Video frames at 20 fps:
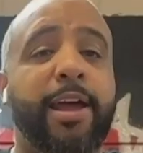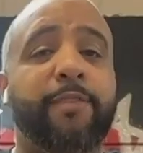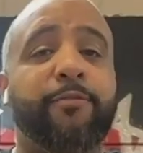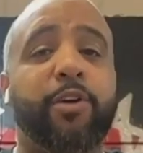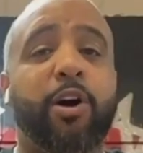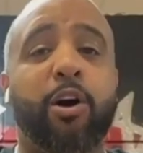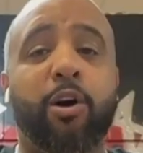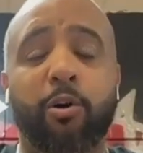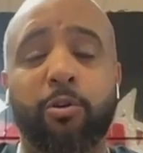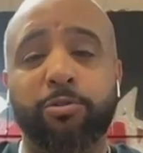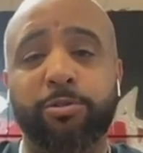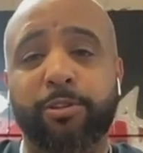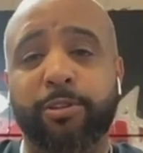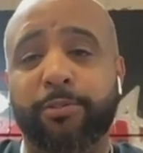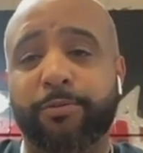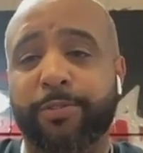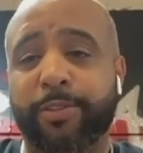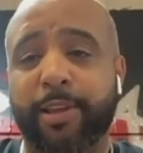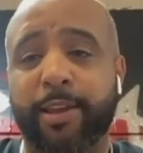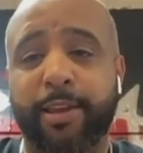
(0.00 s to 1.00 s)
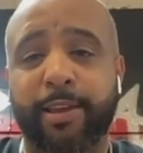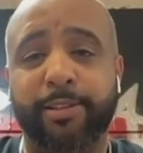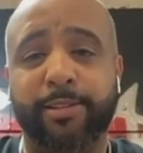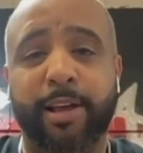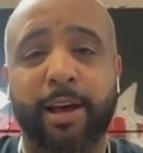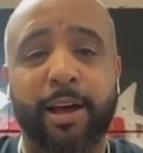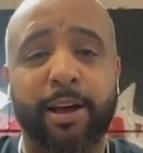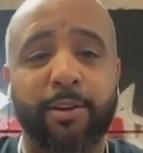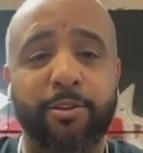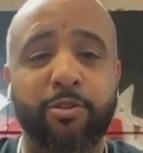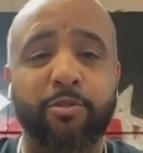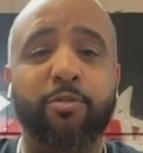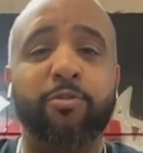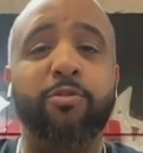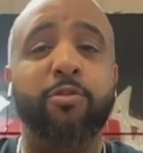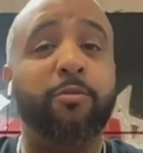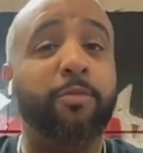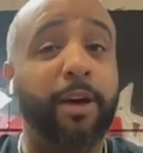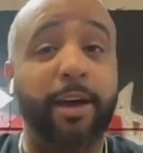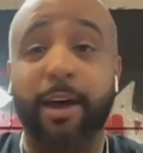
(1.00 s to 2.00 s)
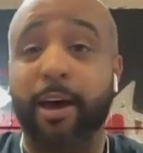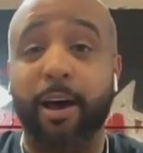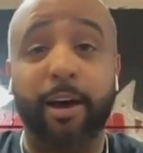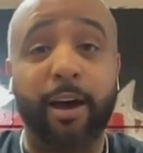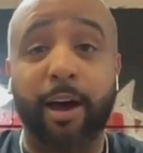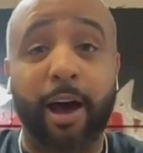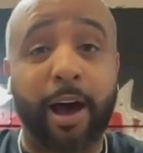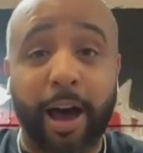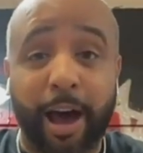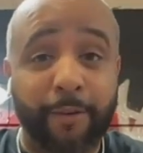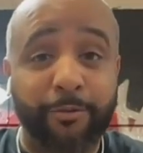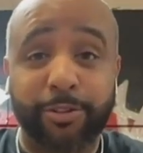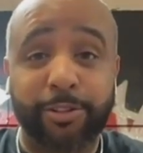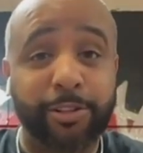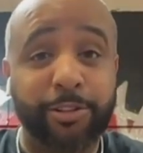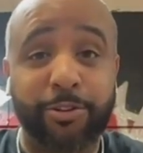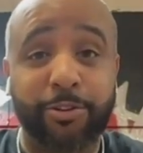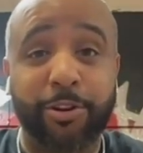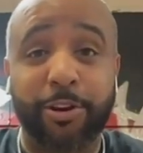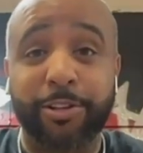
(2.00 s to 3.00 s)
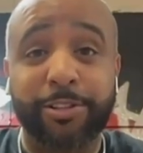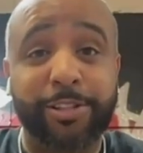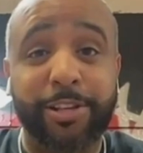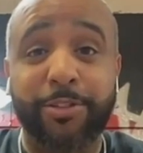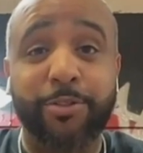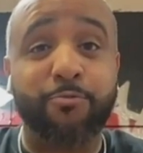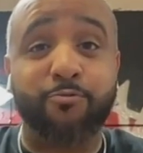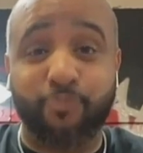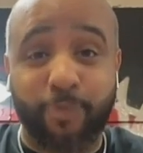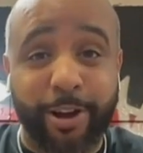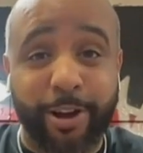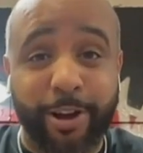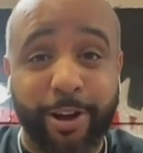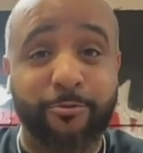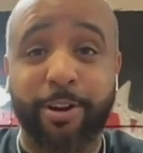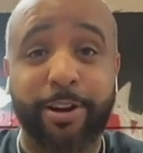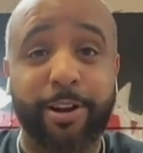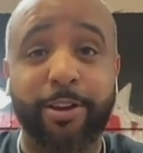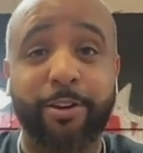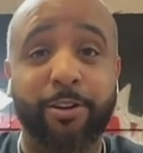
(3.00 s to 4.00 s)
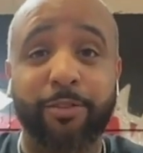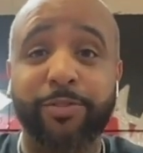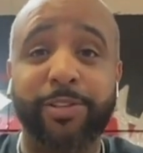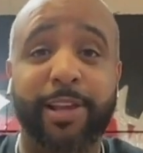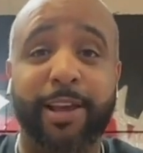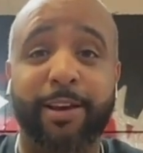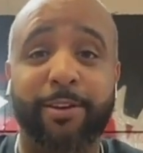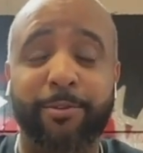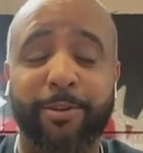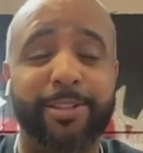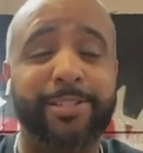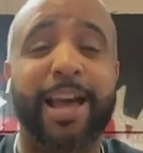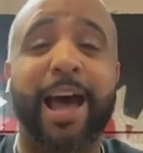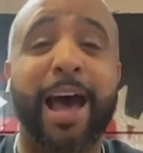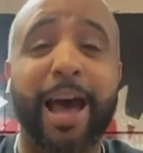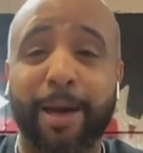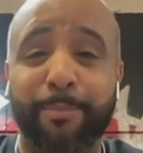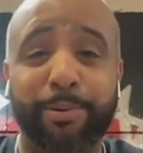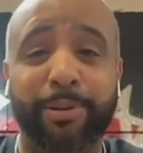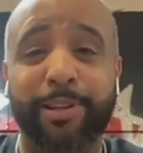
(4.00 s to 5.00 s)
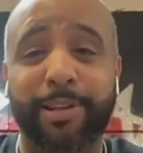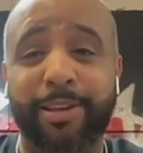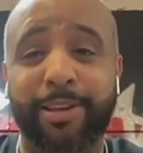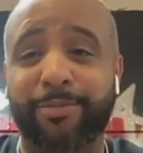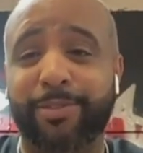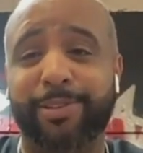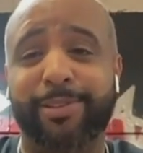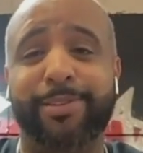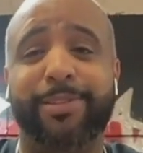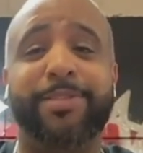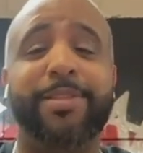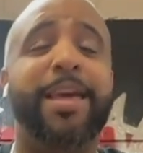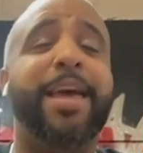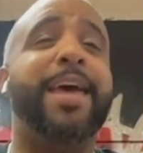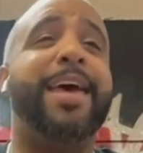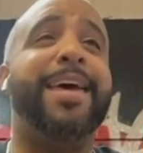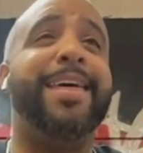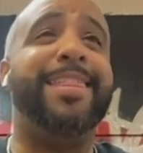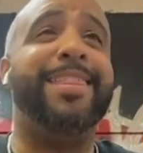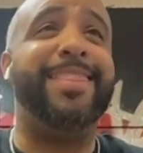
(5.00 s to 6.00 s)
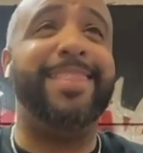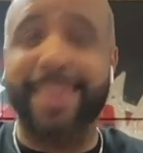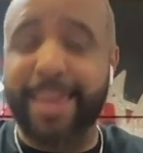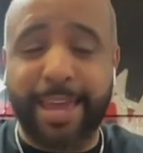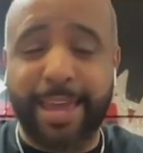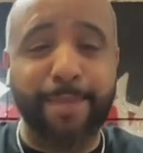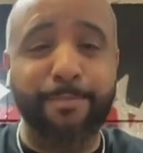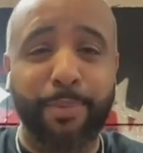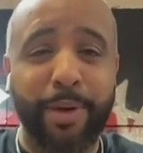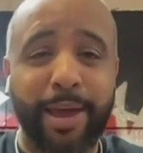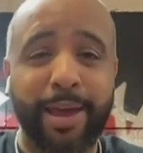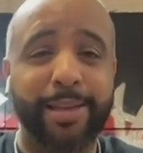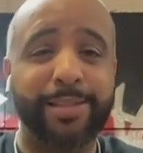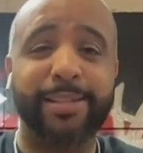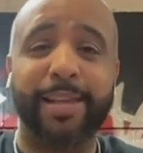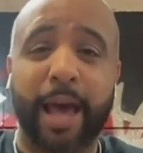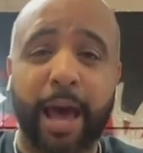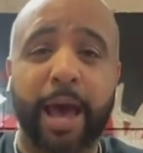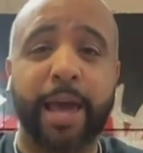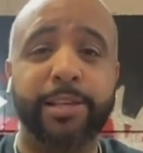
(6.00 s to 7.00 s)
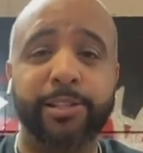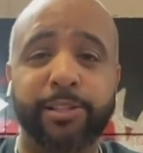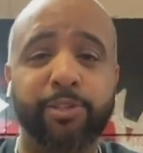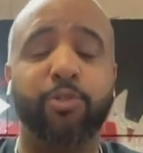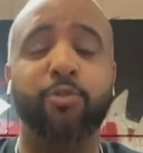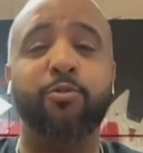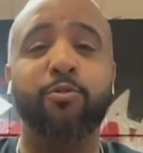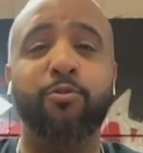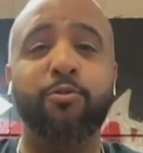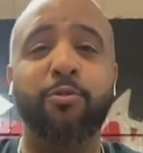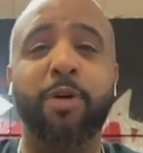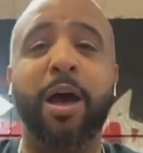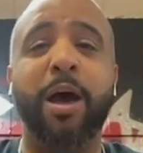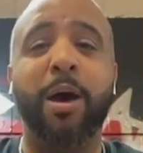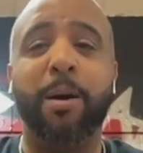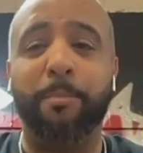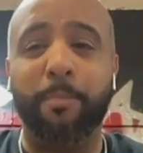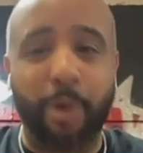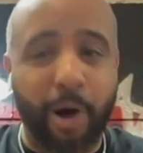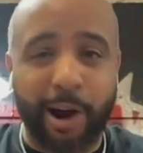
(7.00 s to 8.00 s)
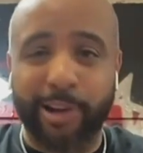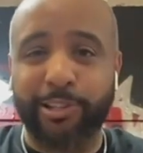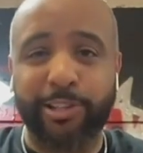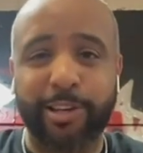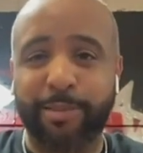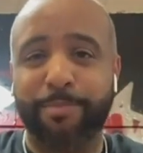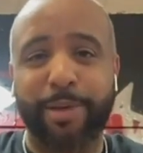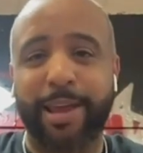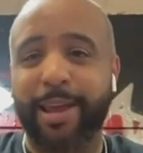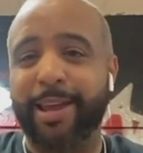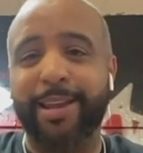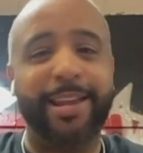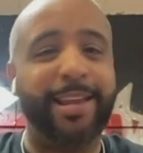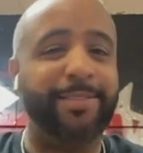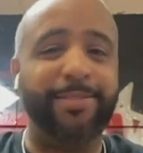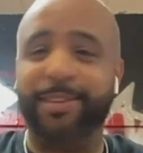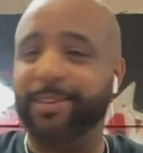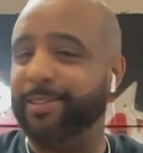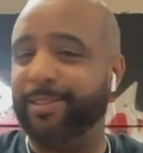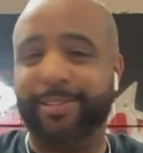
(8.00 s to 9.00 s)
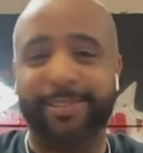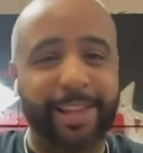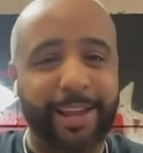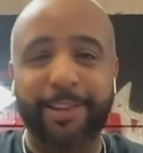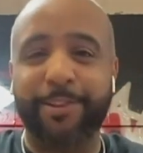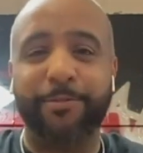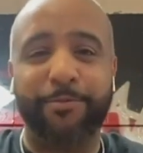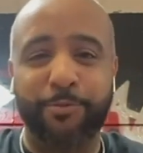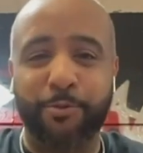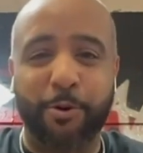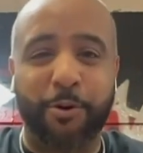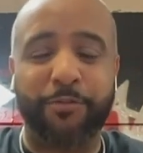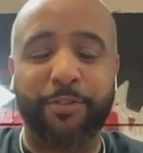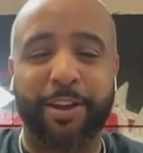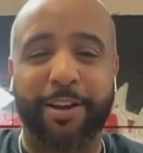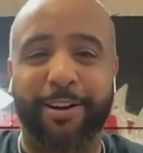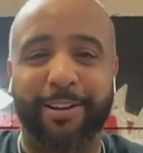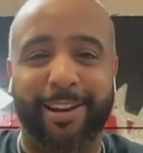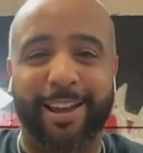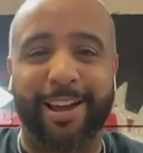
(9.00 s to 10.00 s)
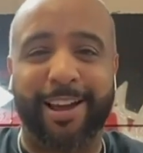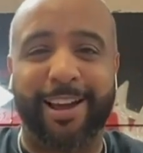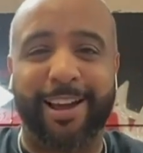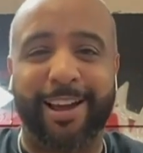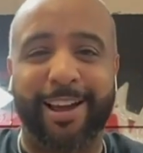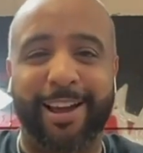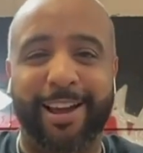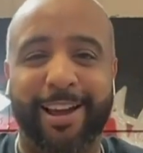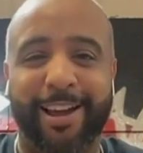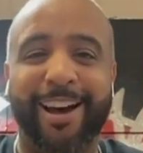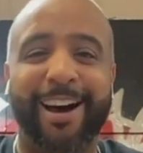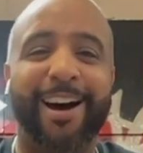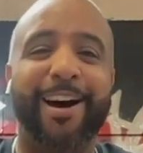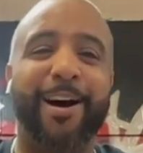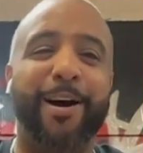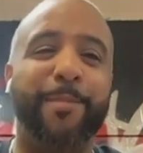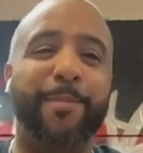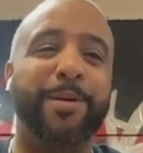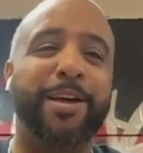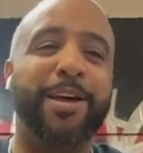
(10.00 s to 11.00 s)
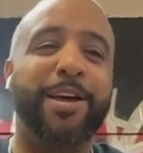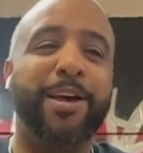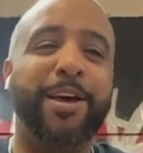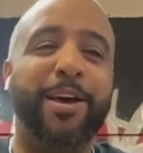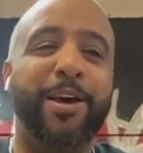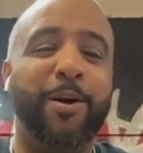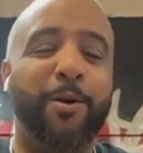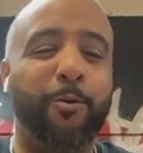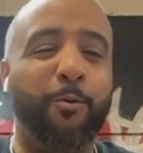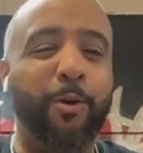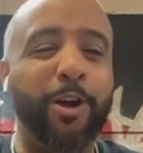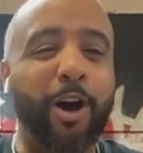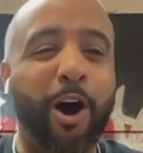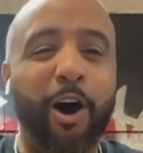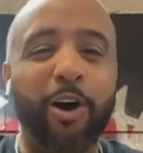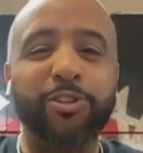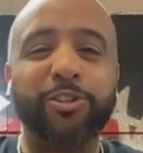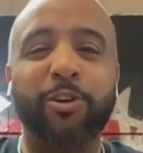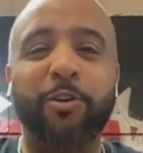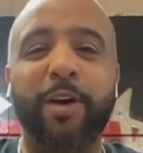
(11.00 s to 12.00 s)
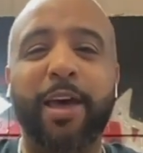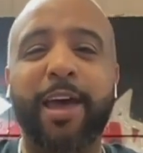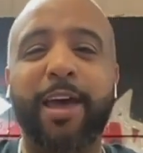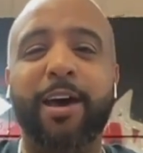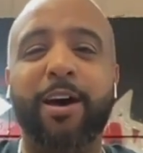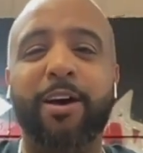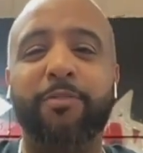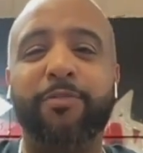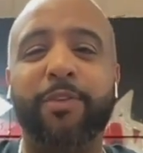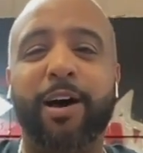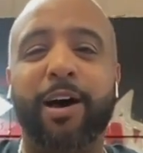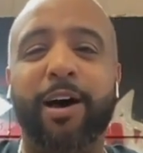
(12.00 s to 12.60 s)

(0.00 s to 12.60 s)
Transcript: have a host of things. Uh, you, you, obviously, you're going to see the red radio of sound, and I believe is the best high school marching band in the state of North Carolina. Um, we also have